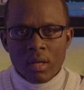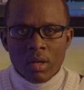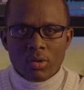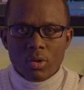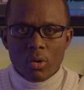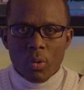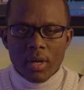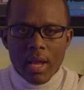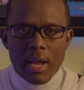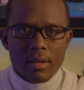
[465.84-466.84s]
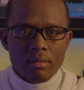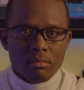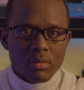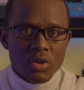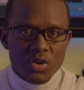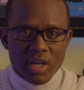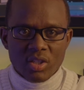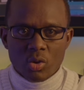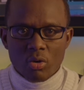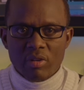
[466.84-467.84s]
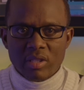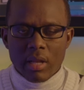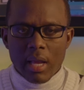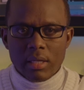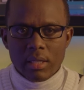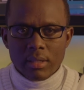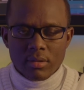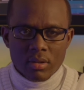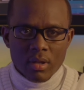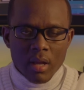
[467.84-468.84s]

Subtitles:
So when I hear stories like this,